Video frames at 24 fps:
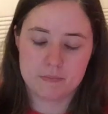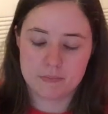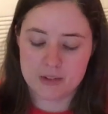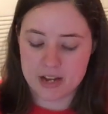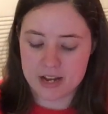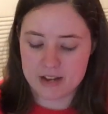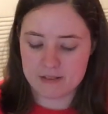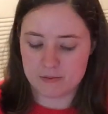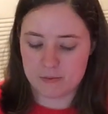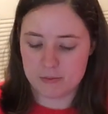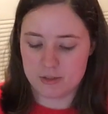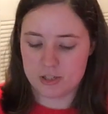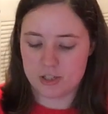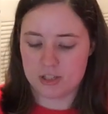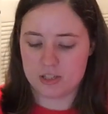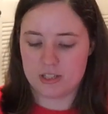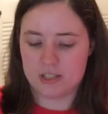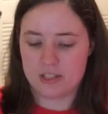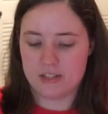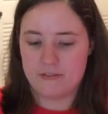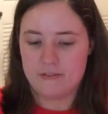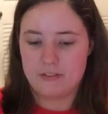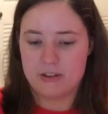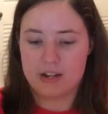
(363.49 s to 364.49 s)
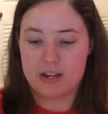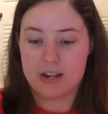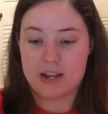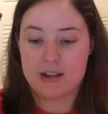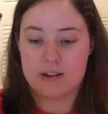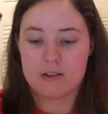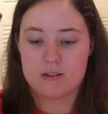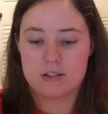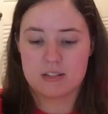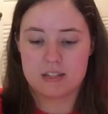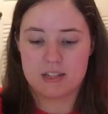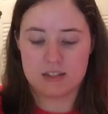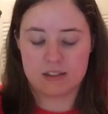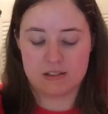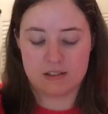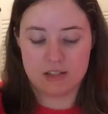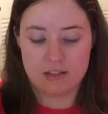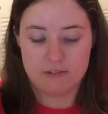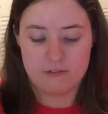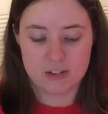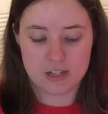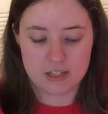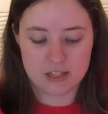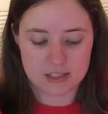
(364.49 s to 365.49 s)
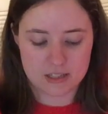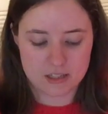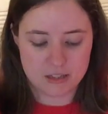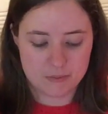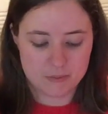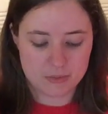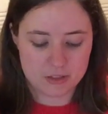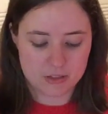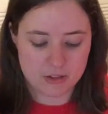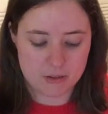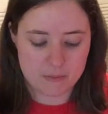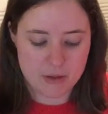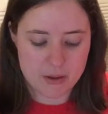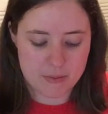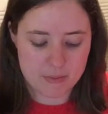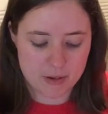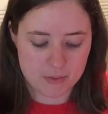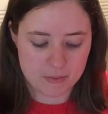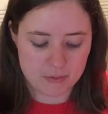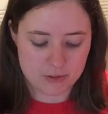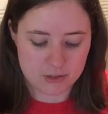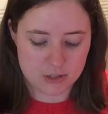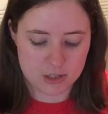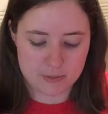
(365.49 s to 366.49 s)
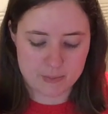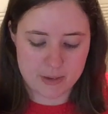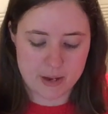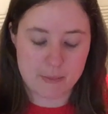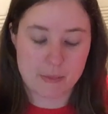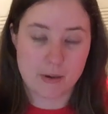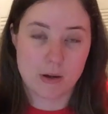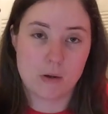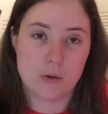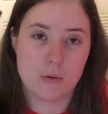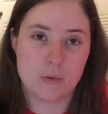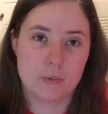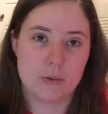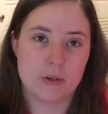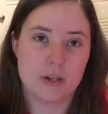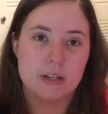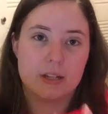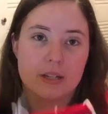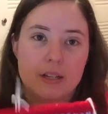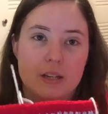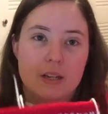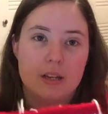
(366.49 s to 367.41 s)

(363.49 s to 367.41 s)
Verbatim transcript: I have a bunch of stuffing now because I was gifted some, so I might be able to just make my own